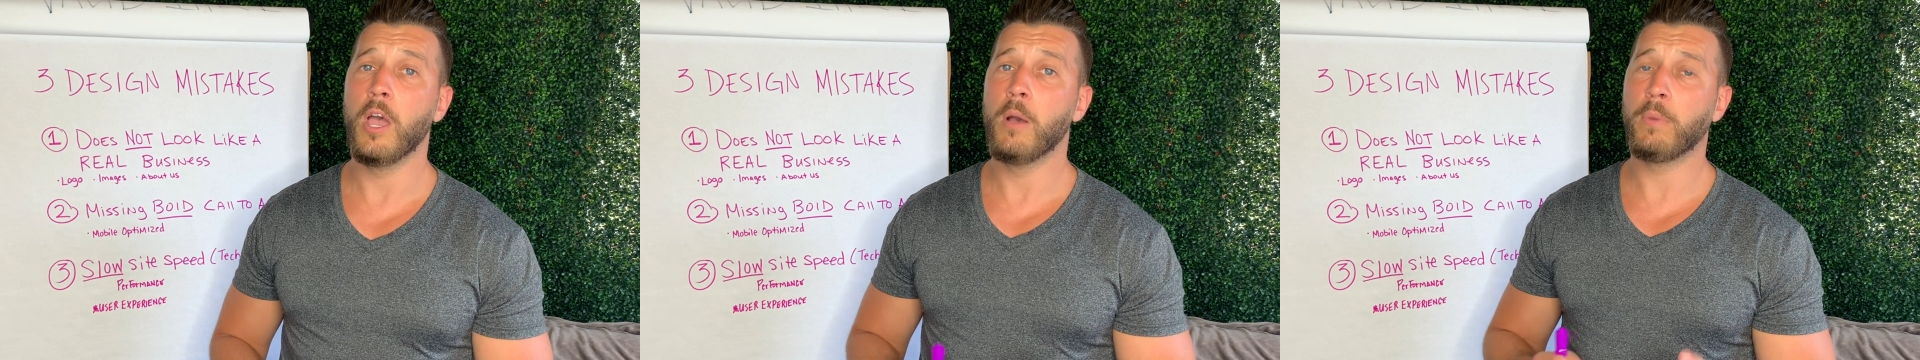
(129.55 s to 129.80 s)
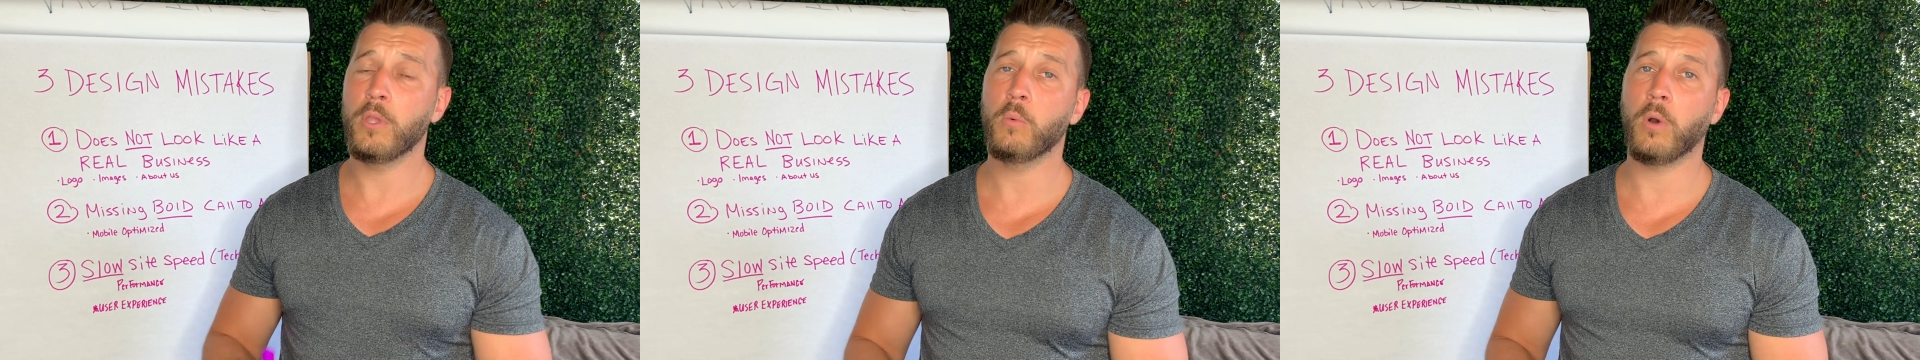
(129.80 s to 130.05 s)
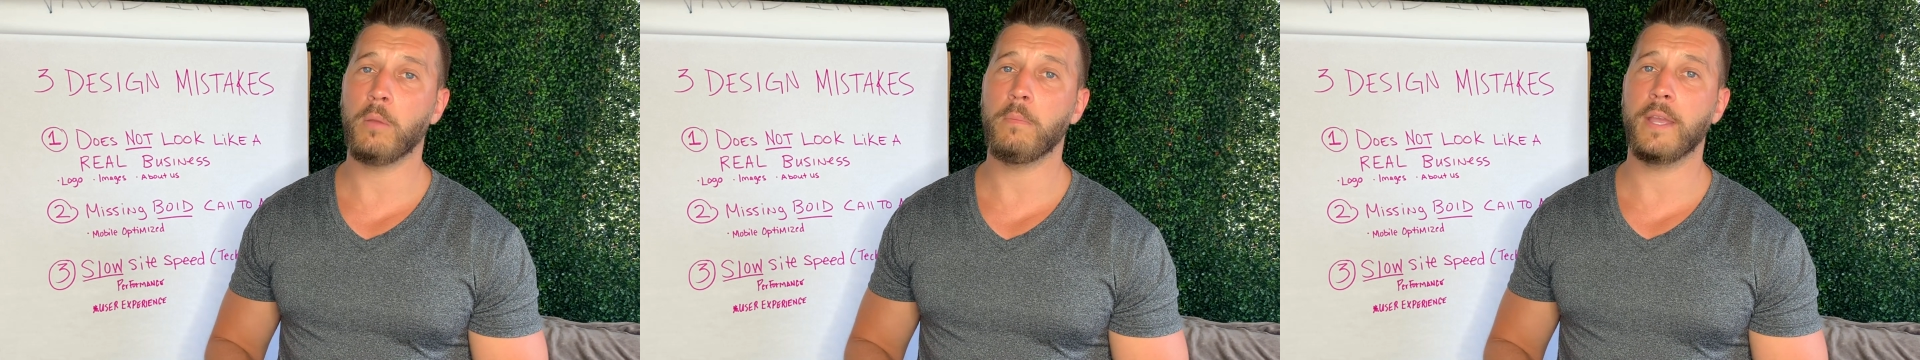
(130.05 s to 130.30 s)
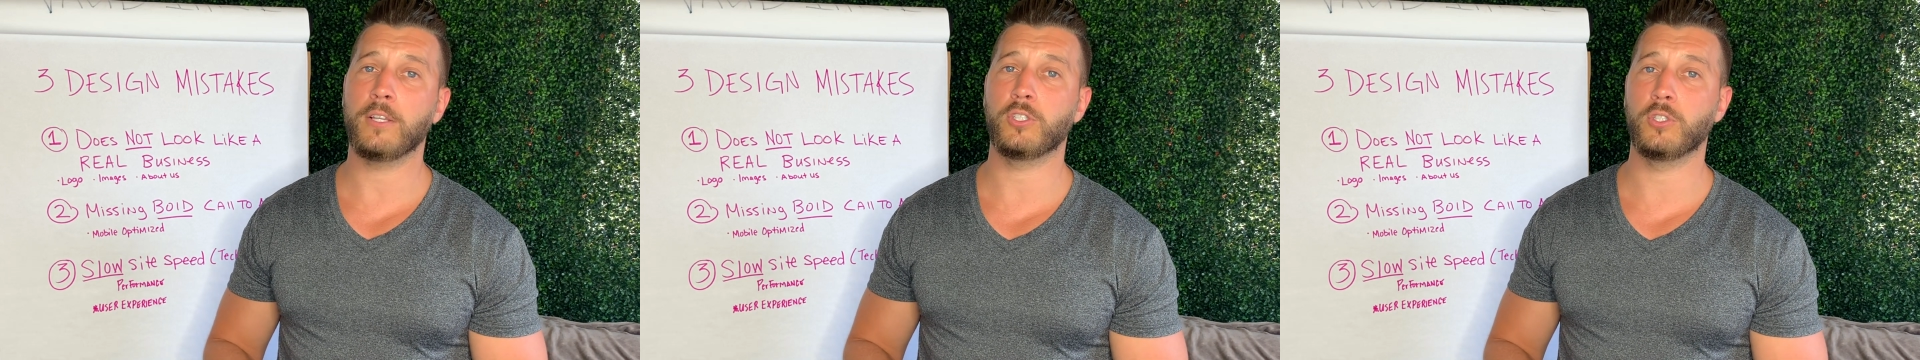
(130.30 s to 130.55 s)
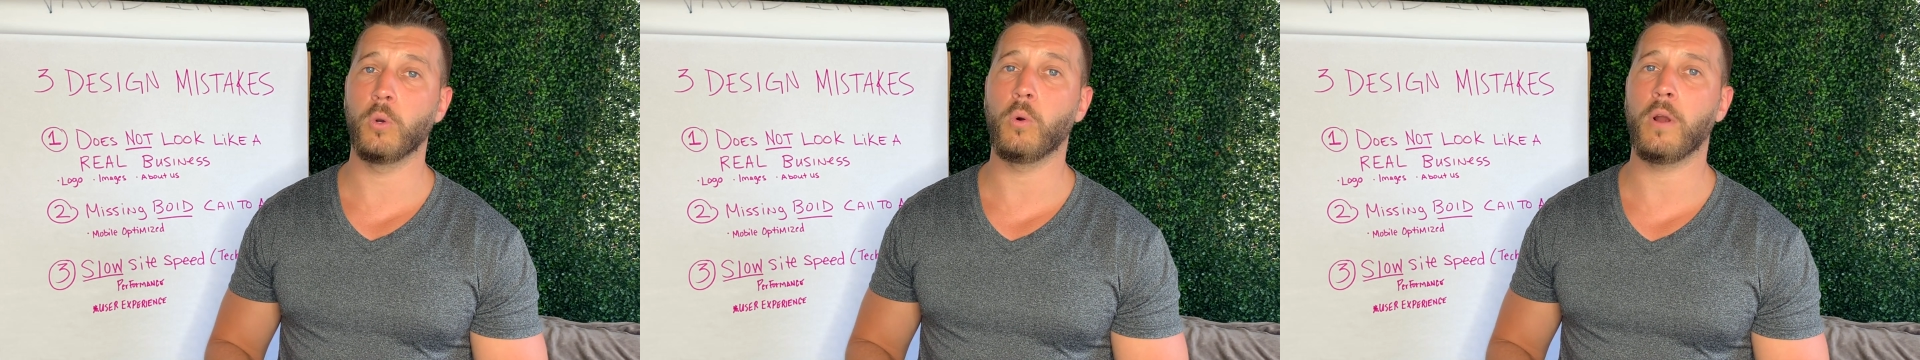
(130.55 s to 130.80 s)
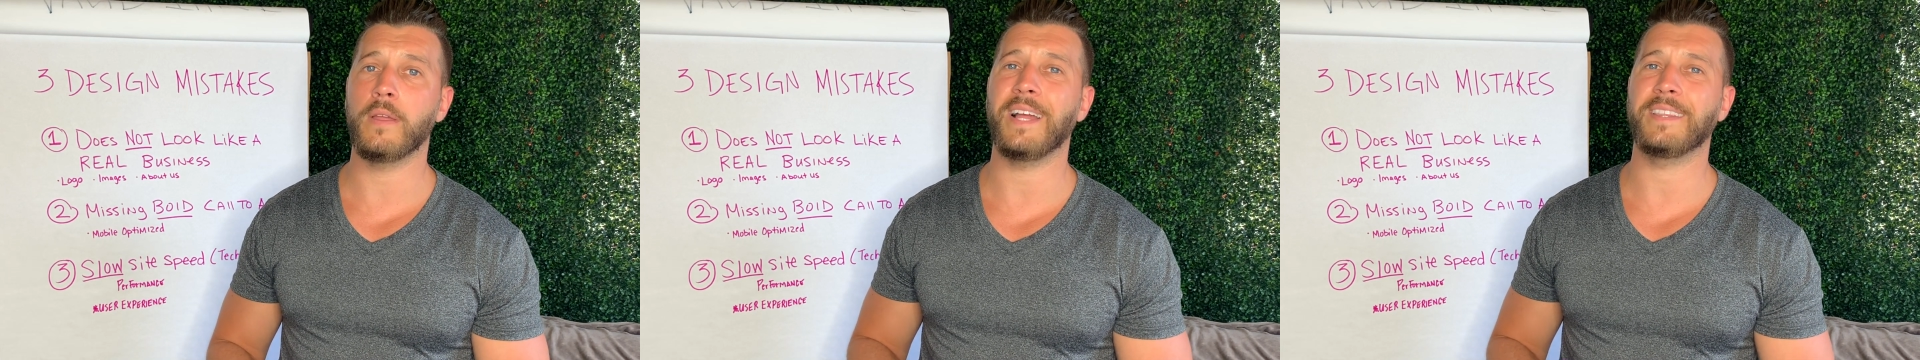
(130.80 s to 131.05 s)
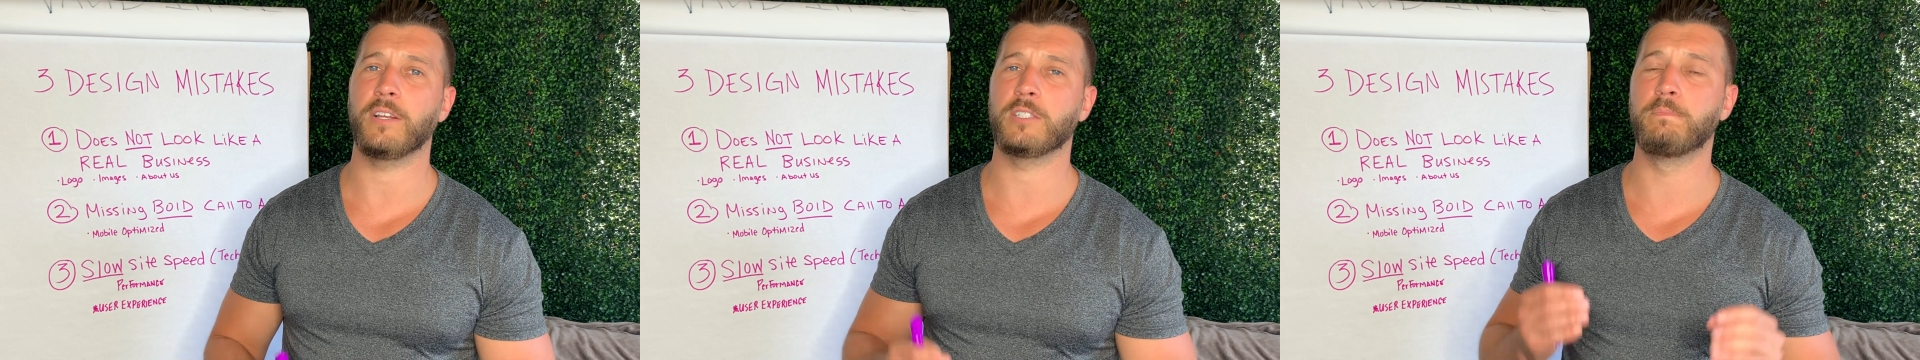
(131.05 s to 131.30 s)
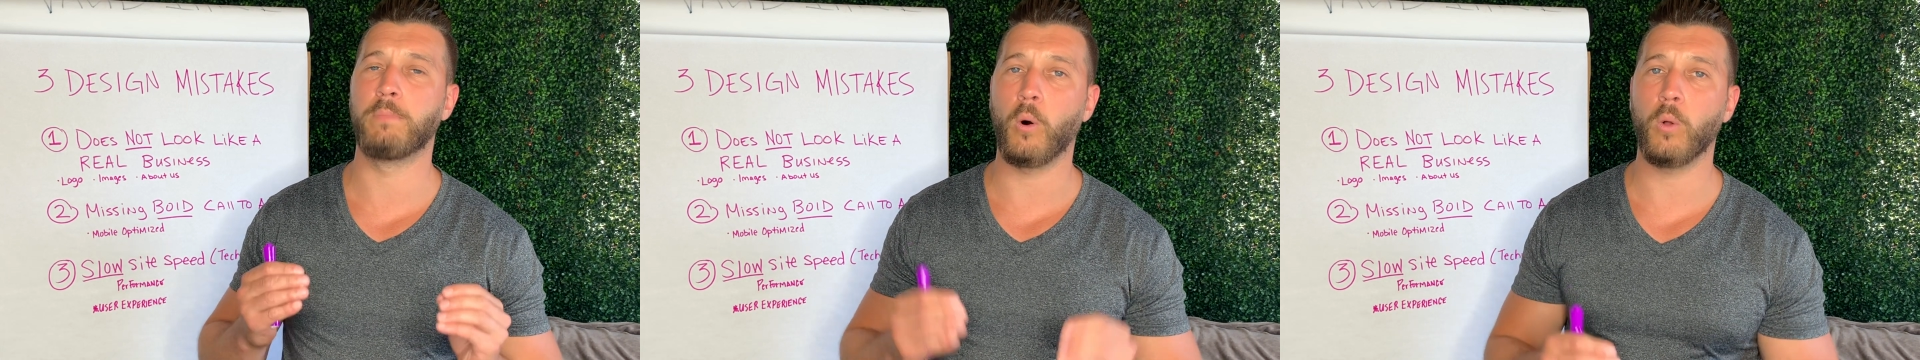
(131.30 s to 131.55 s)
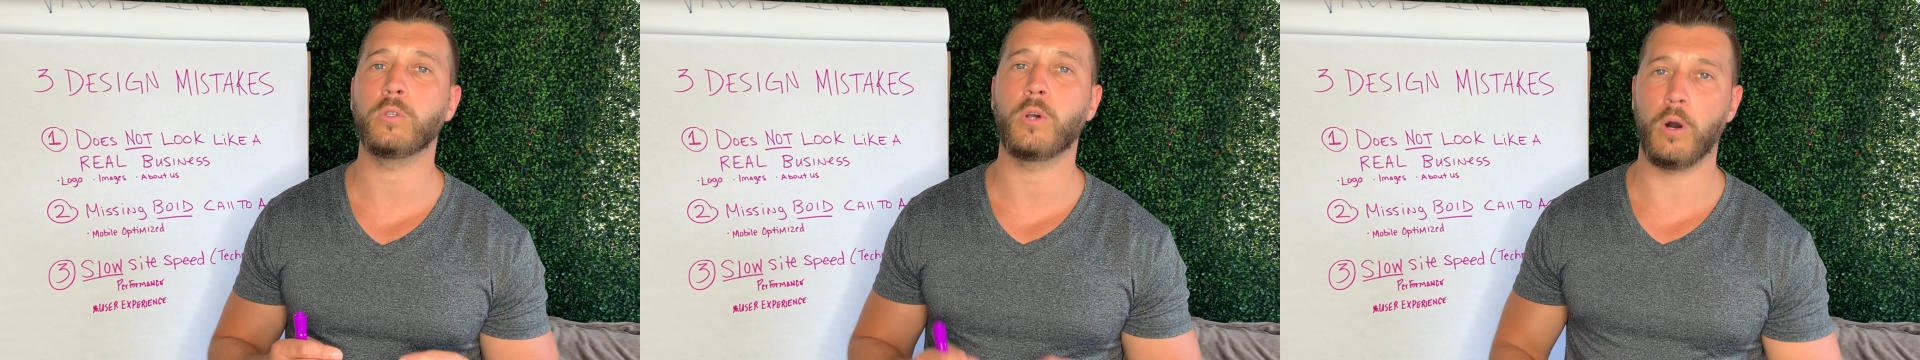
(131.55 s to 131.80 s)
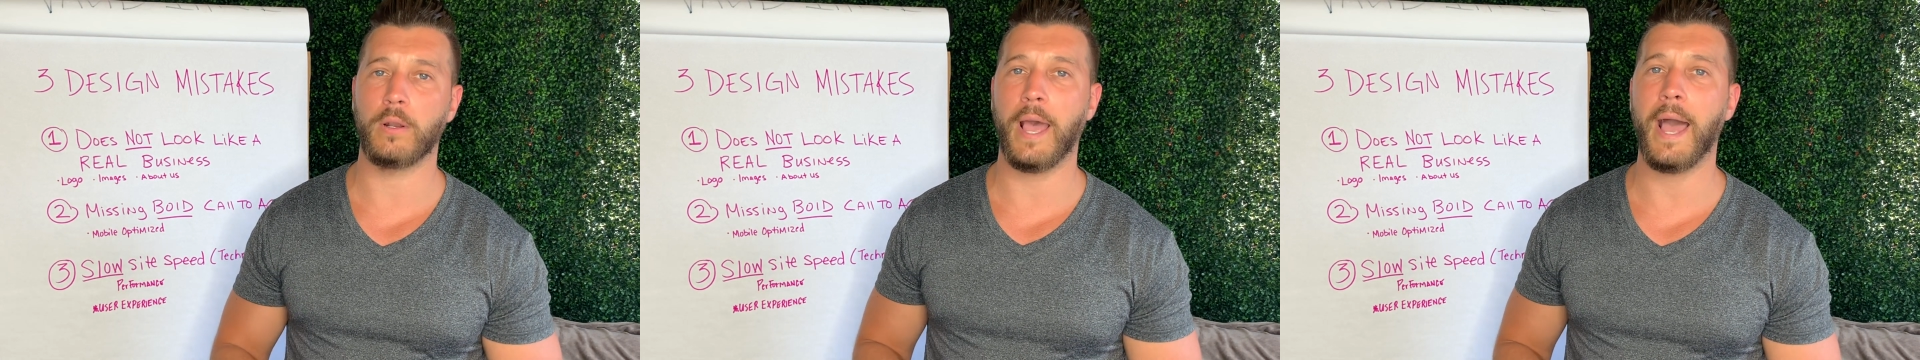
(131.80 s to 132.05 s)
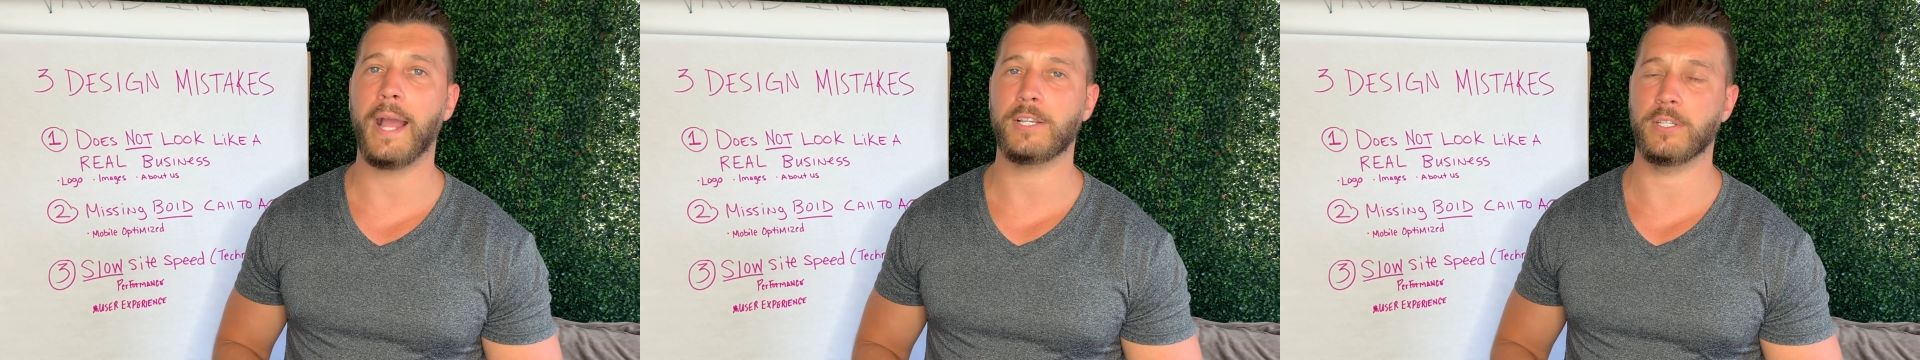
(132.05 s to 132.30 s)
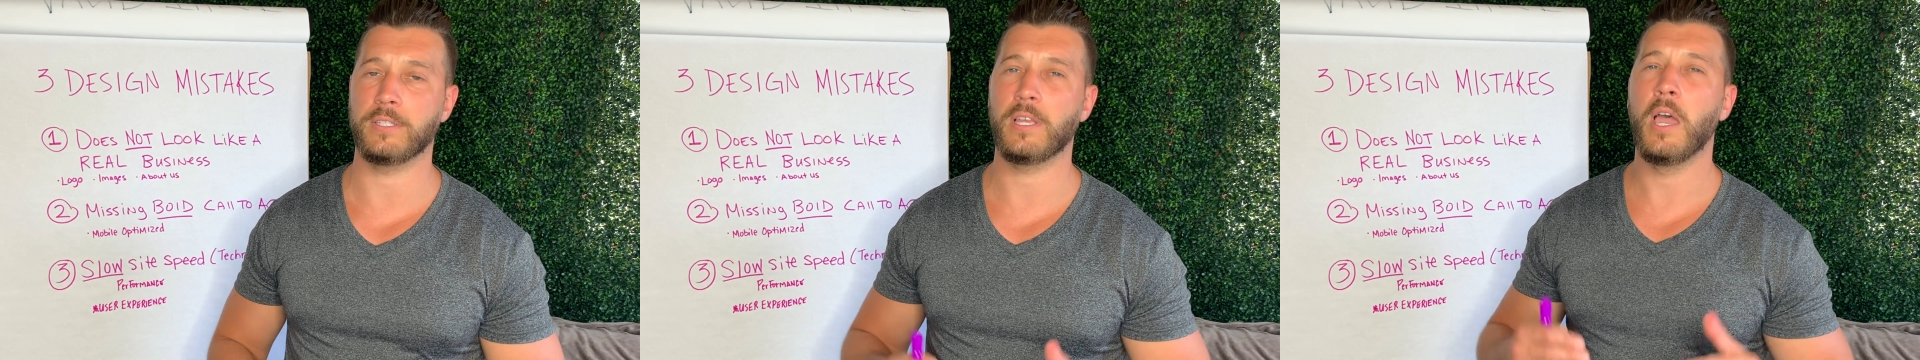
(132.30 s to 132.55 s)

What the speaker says: but you want to make sure that there's bold call to actions.